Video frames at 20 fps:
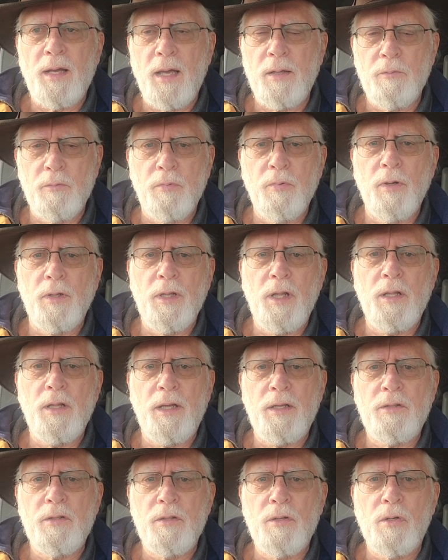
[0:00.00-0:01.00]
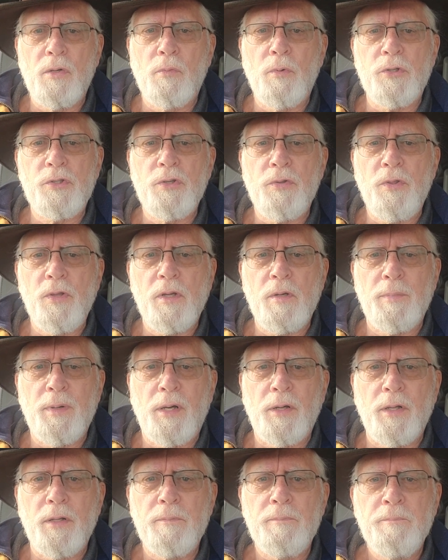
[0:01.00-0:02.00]
I'd really like to know what you think
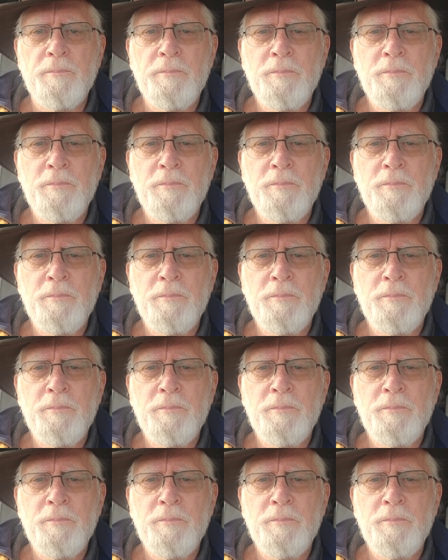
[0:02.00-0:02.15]
about it.